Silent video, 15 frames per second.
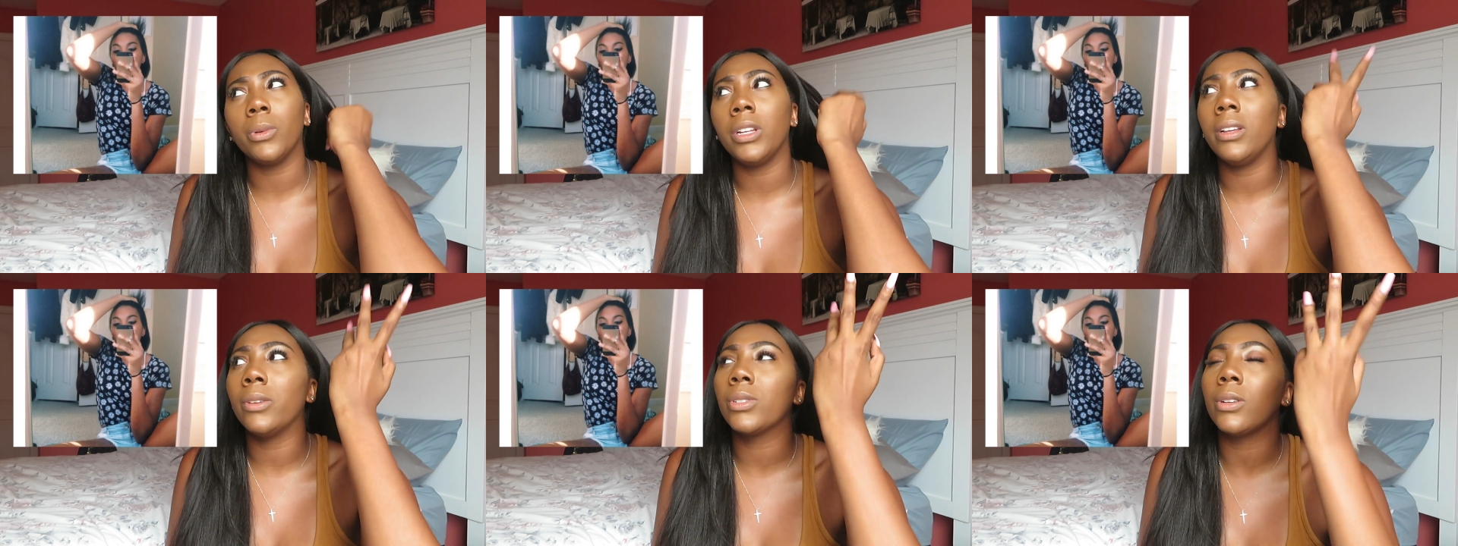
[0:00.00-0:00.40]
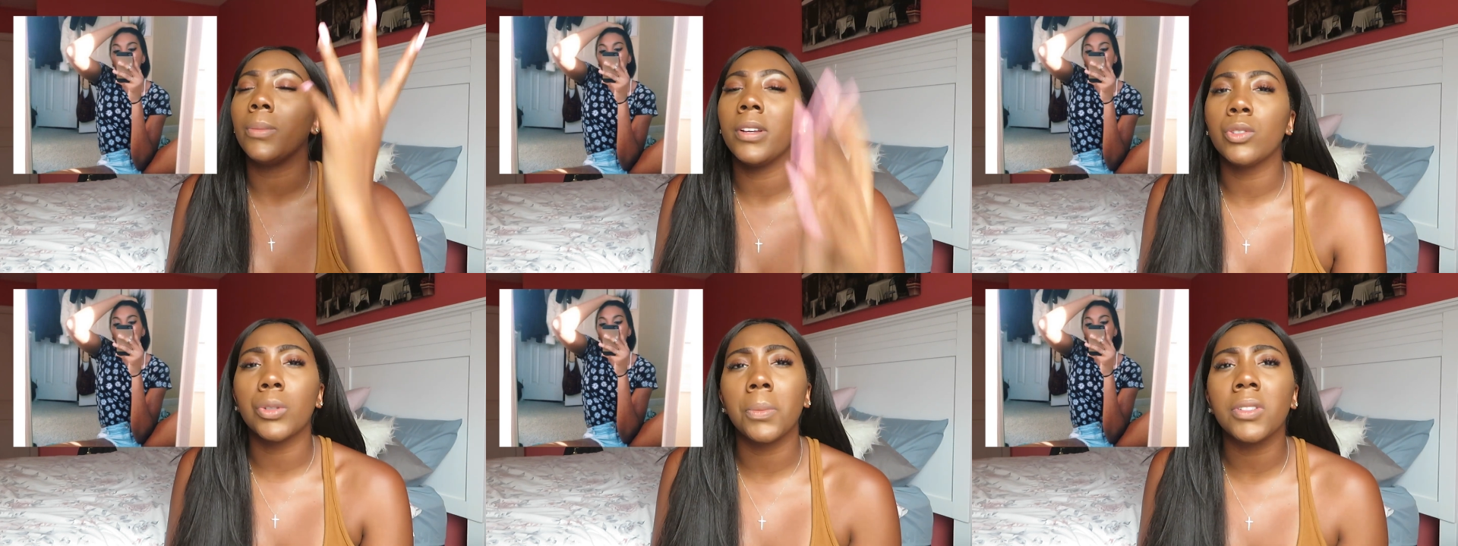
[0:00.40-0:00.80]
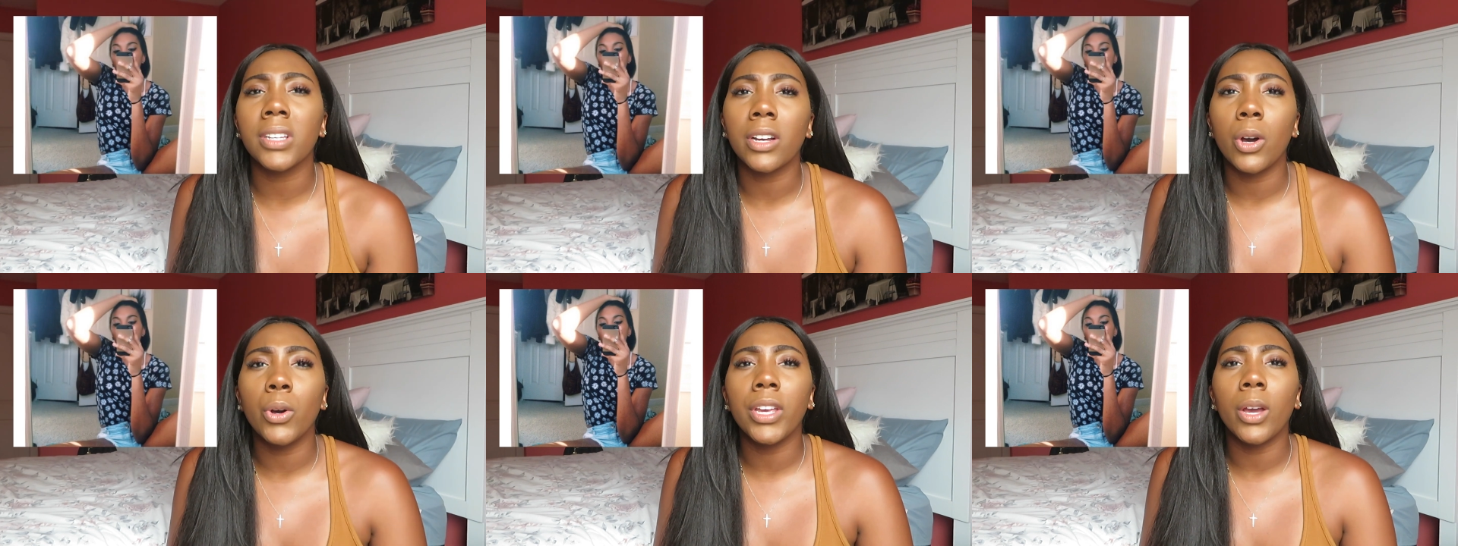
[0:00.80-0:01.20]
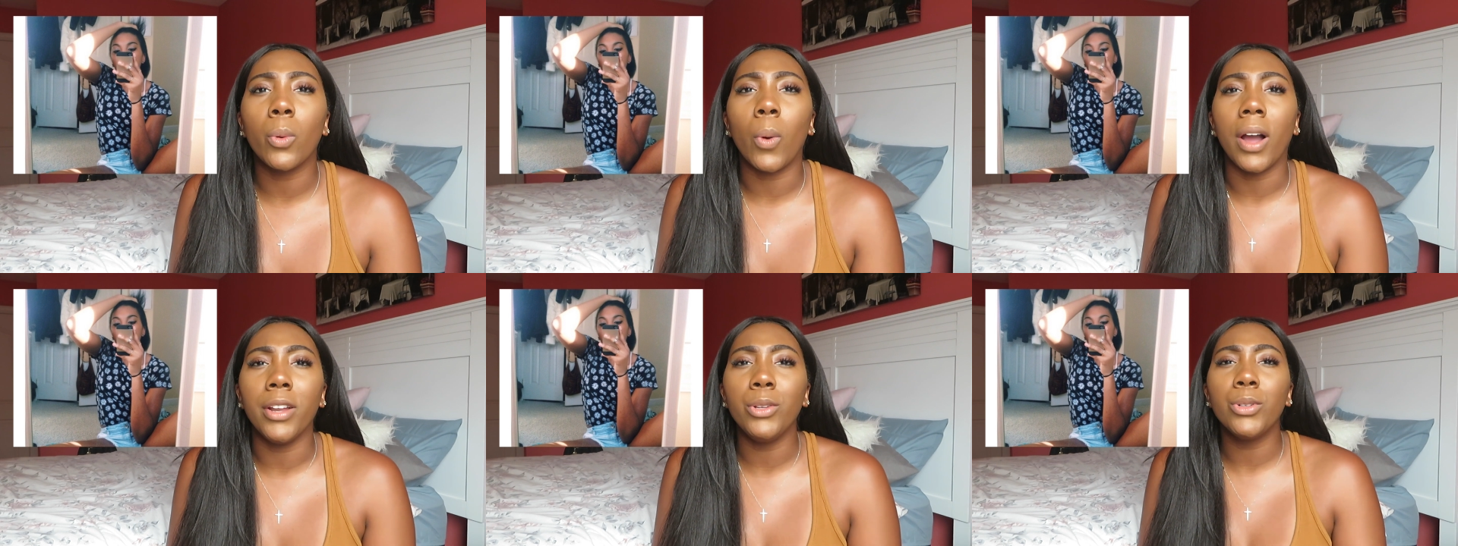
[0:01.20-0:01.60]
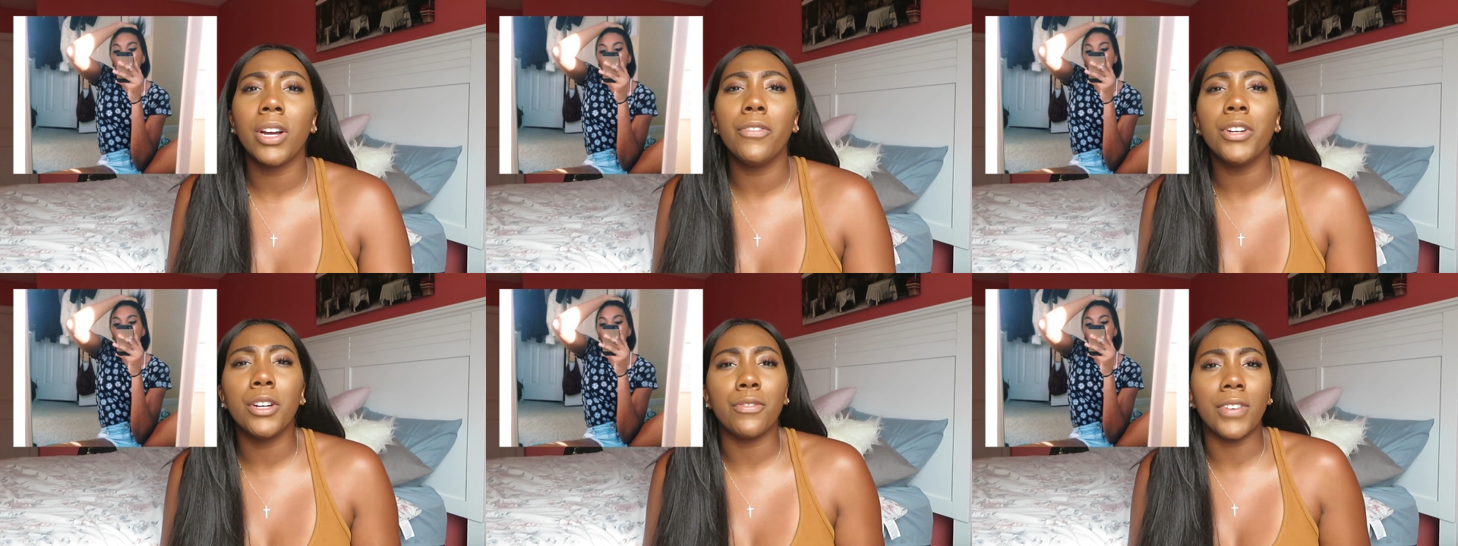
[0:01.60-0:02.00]
when he was on my Instagram, he's like, oh yeah, why do you
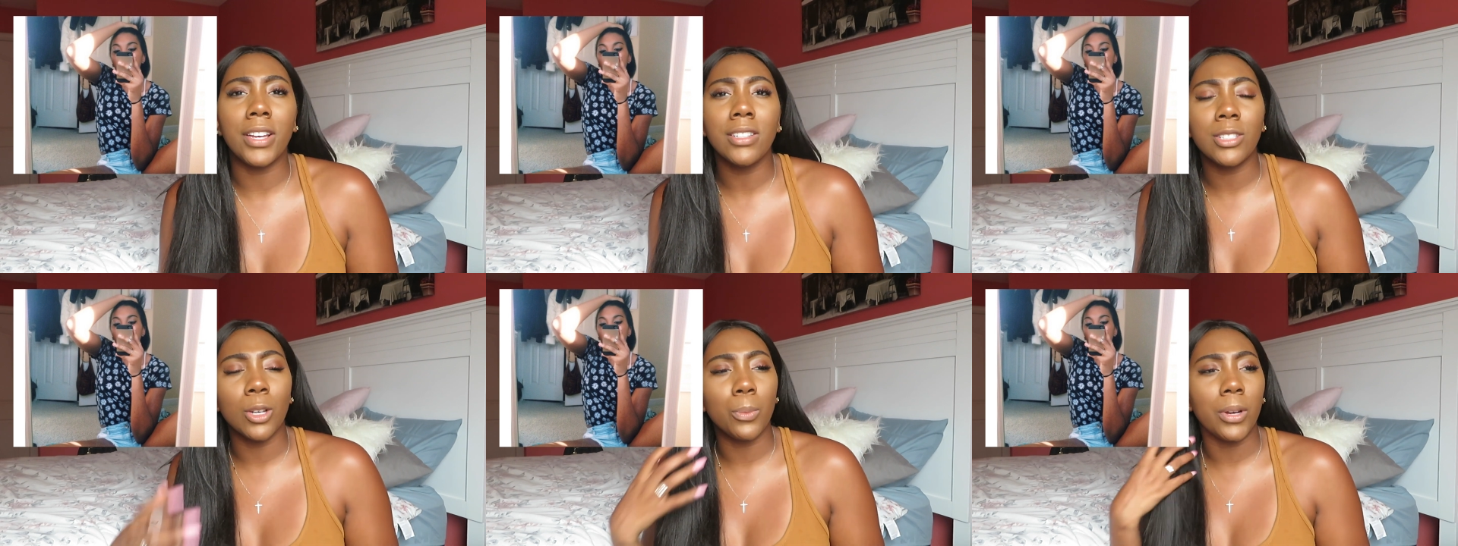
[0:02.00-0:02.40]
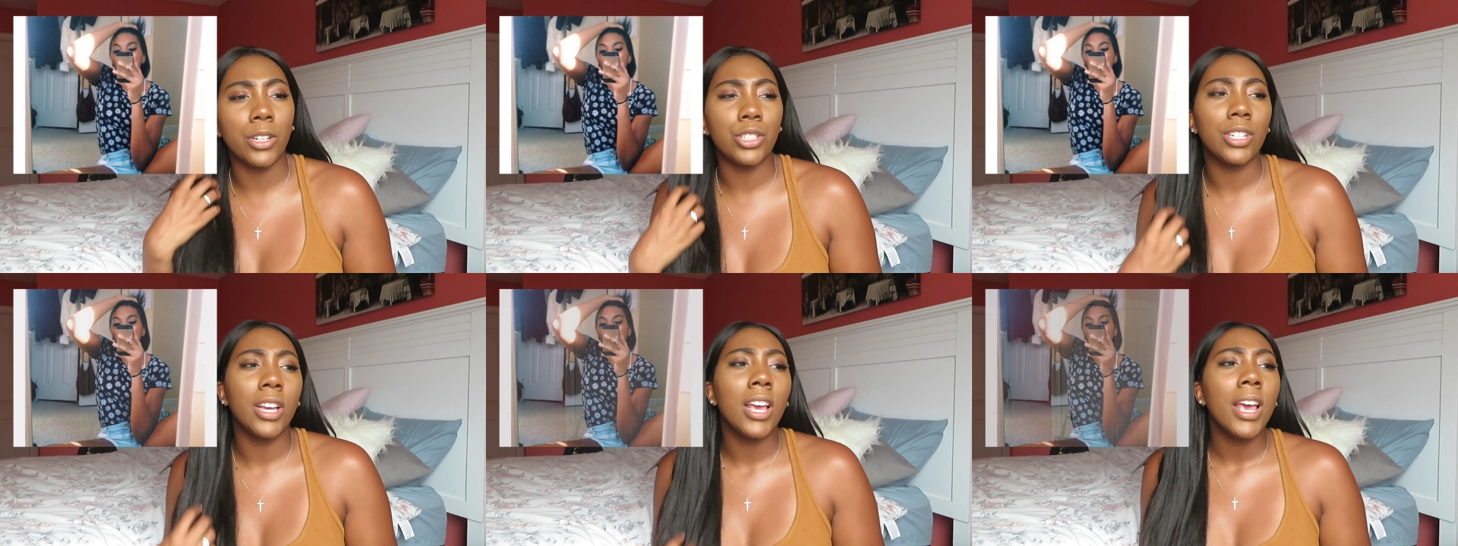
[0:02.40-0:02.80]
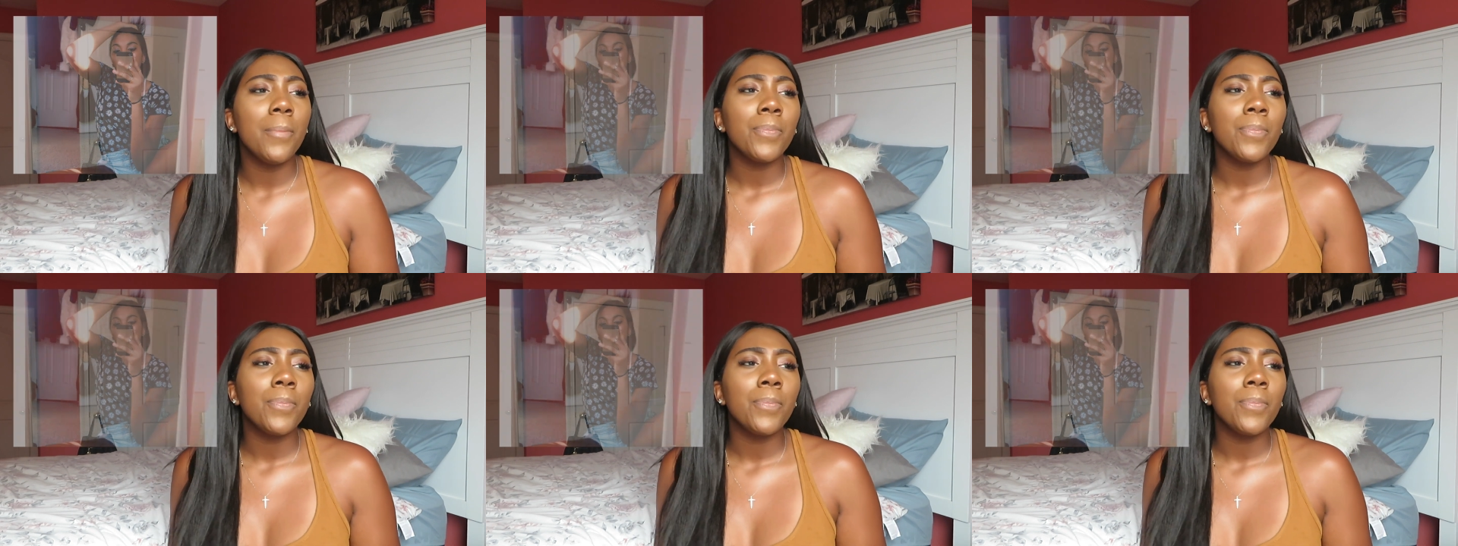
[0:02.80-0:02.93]
cover your face so much?